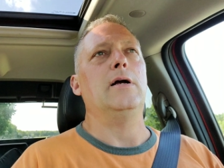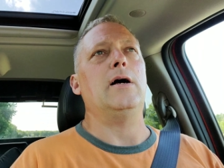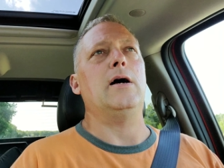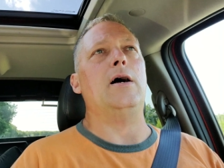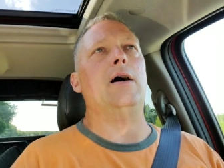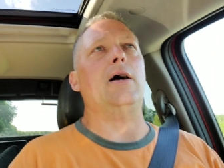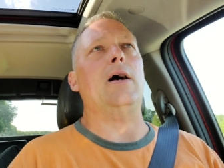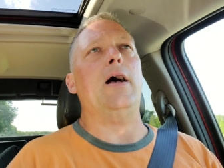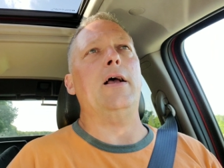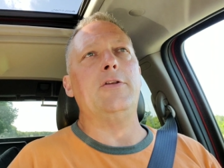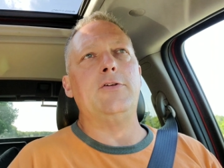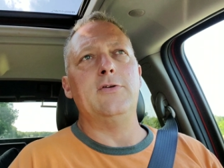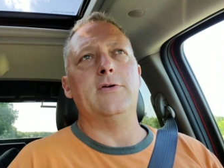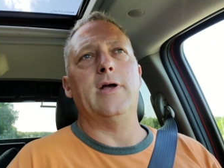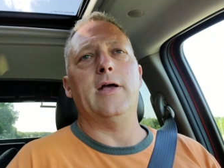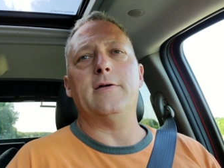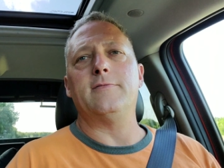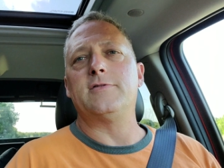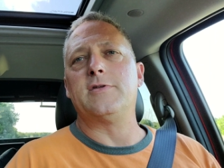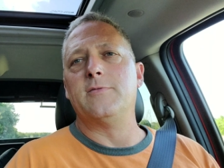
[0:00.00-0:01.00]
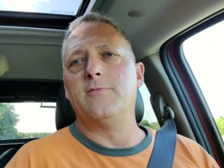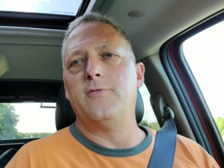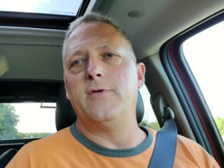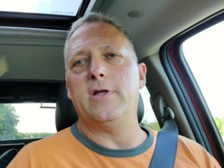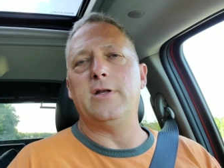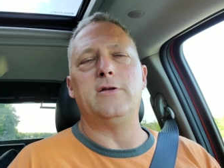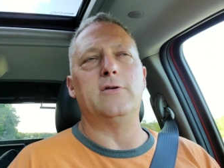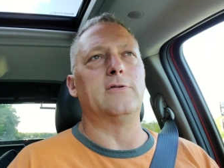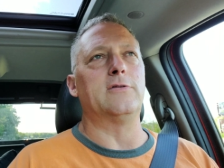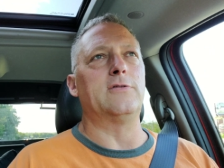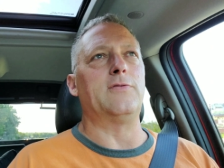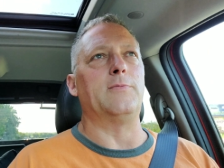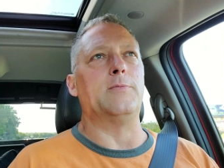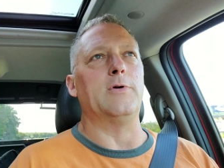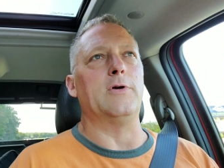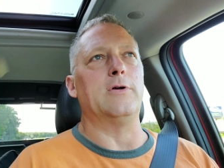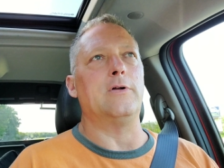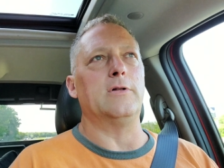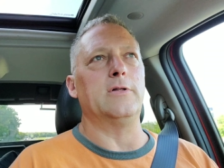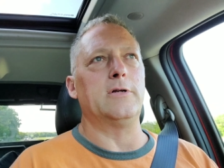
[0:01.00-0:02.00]
Uh, I do have some videos
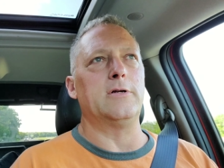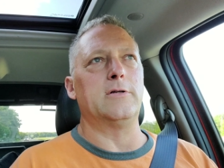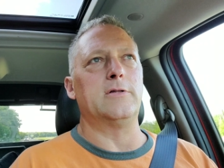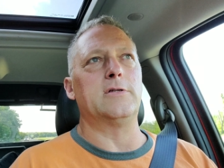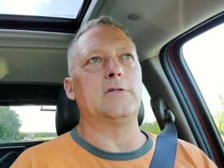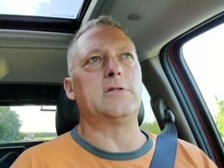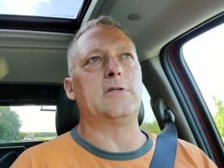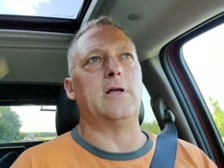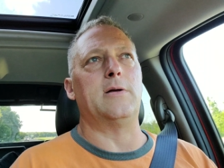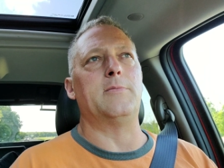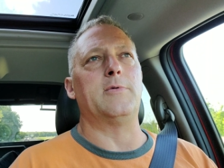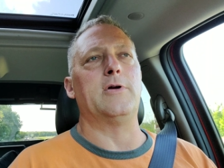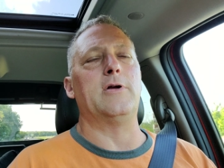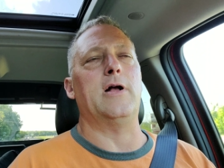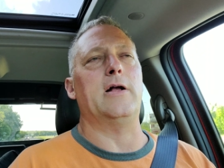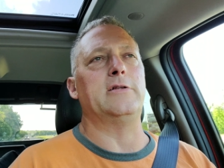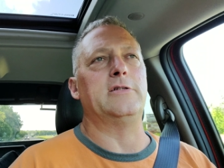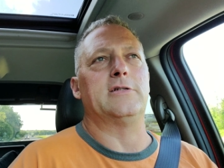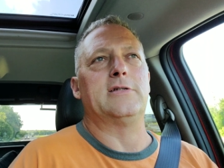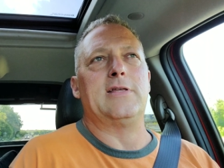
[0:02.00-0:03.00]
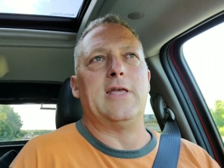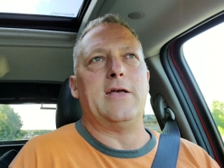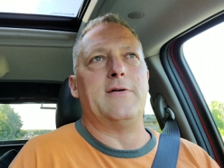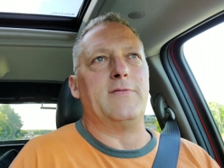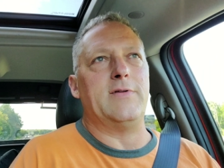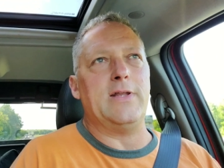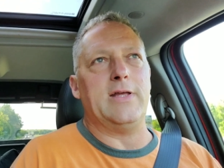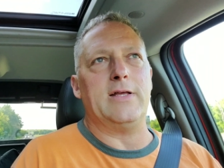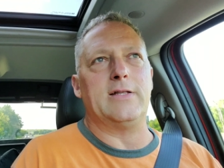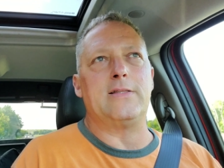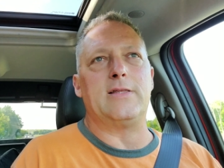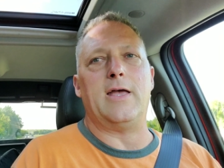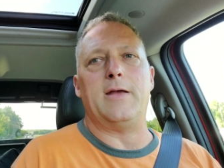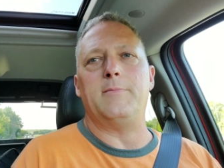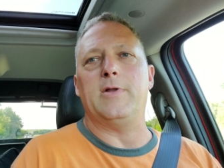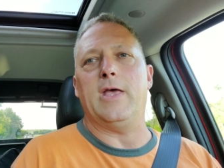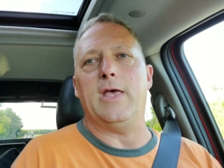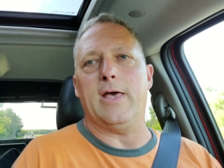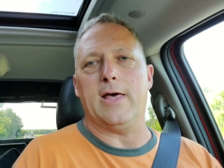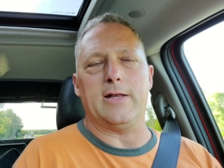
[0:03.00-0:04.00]
from earlier this summer. I just haven't had
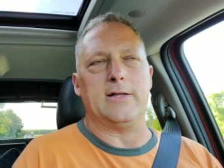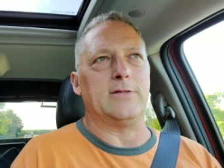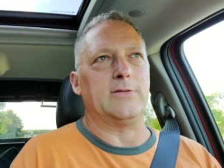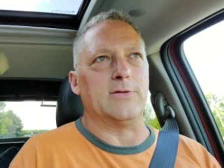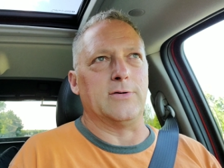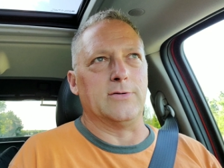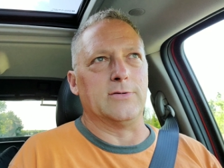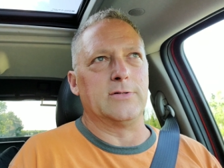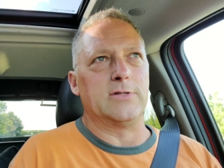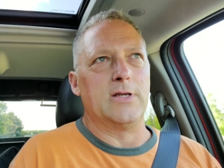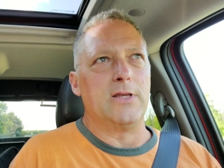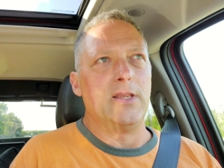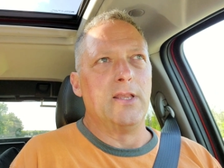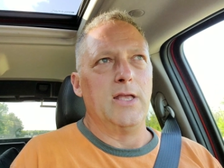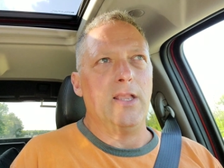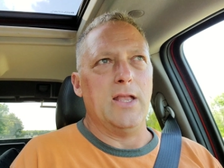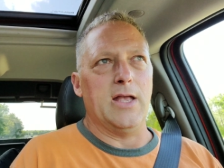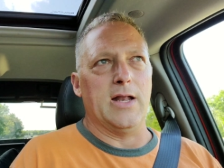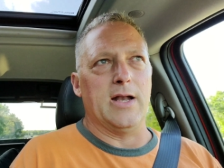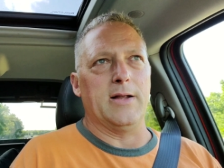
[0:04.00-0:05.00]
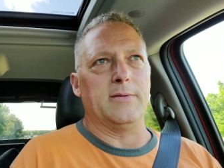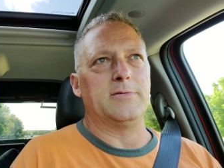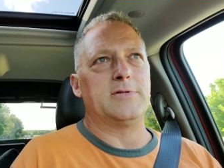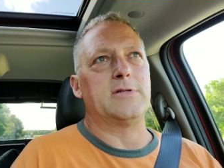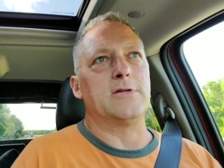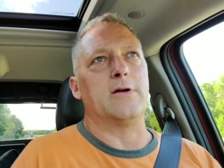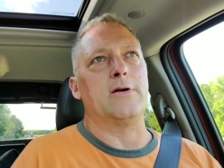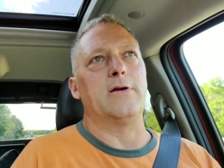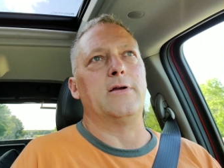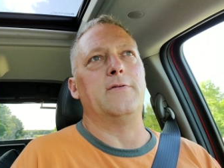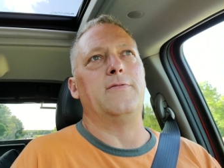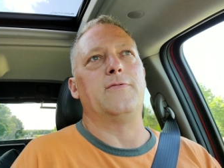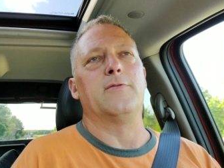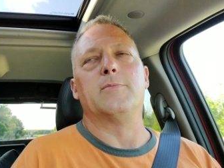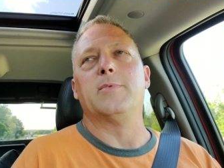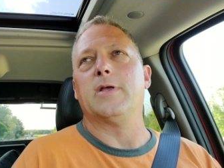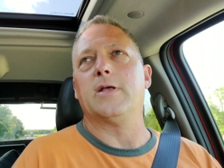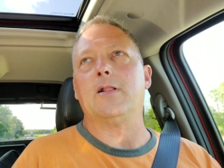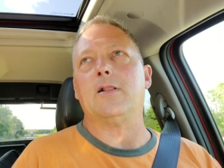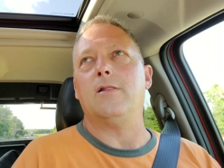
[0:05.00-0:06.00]
time to edit those, and I'm sorry for
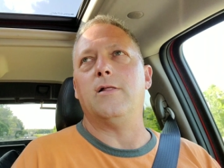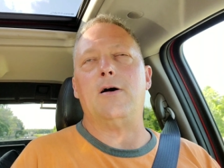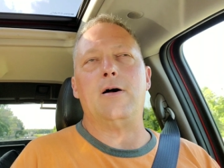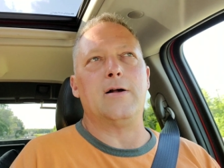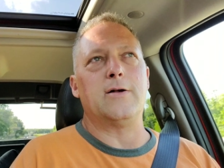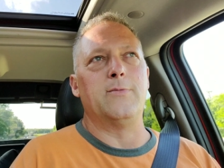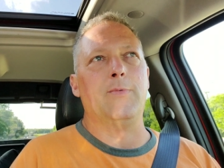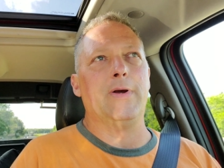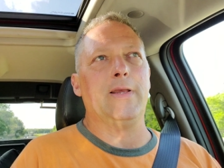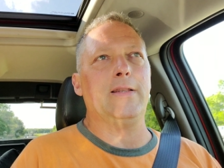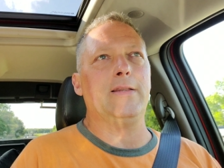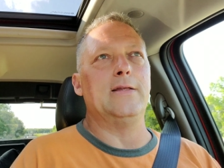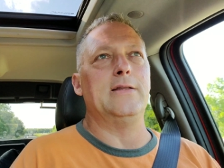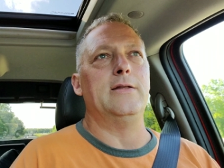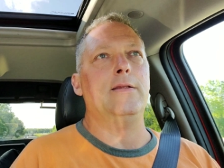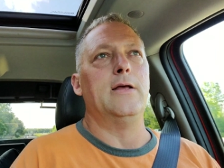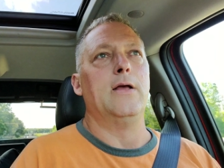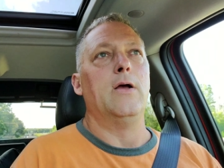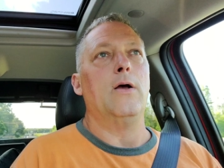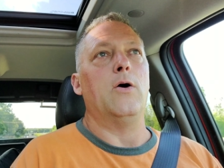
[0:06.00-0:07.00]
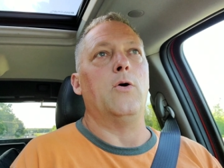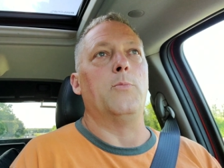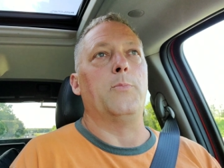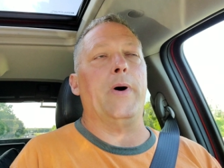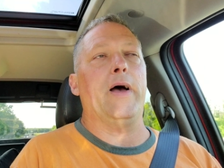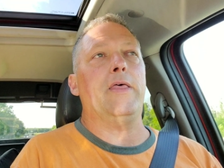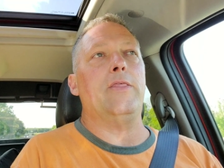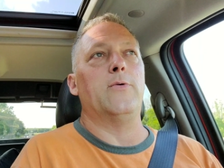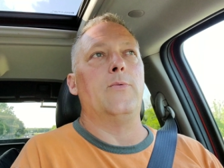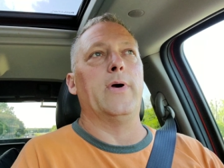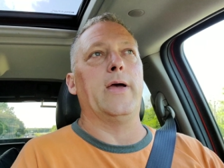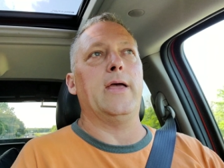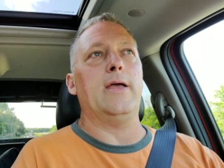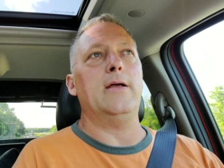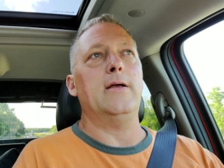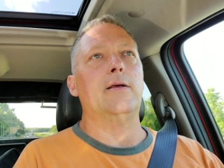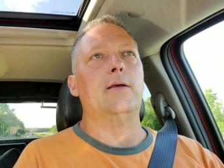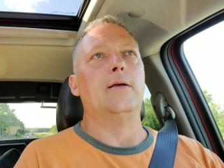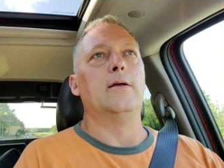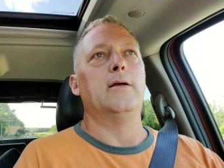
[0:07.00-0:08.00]
being long winded. Oh, by the
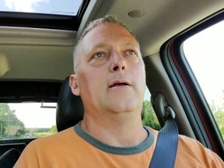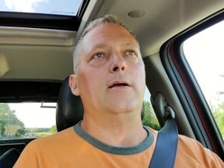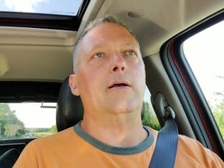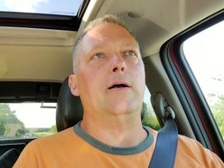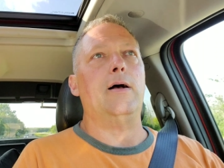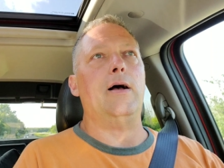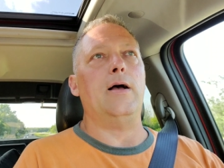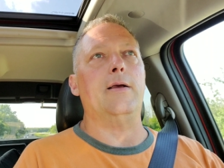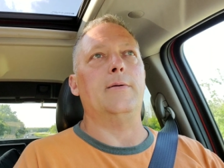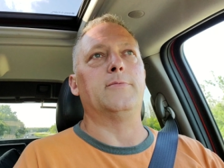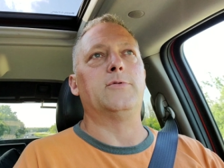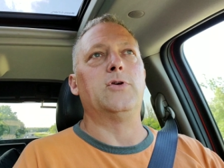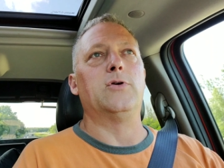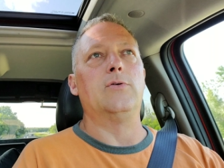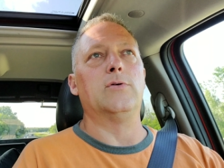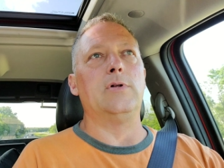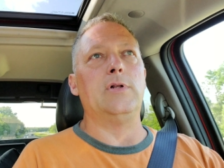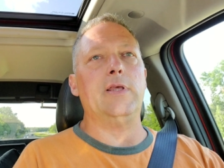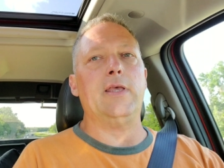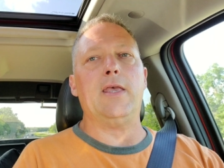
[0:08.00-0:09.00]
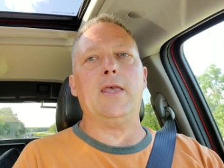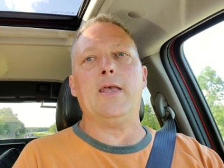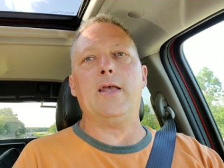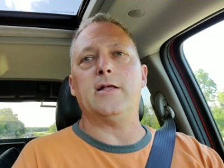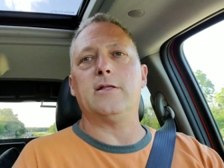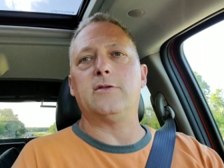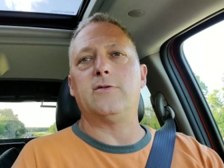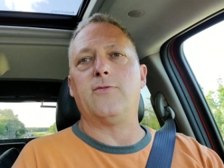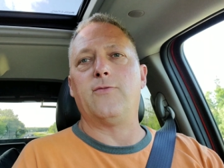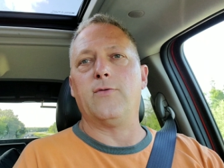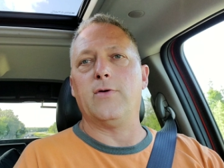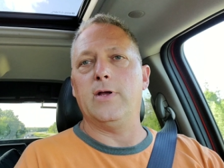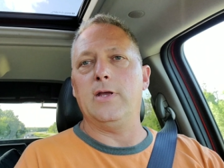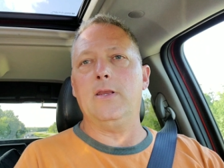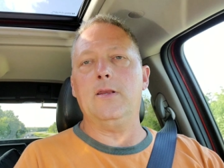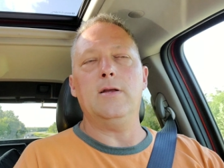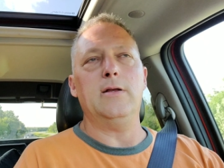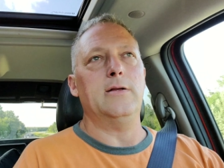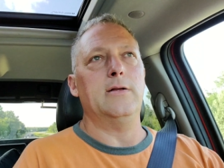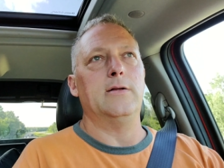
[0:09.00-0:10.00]
way, I am totally hands
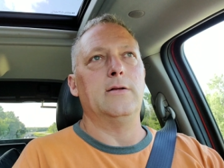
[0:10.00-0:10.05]
free.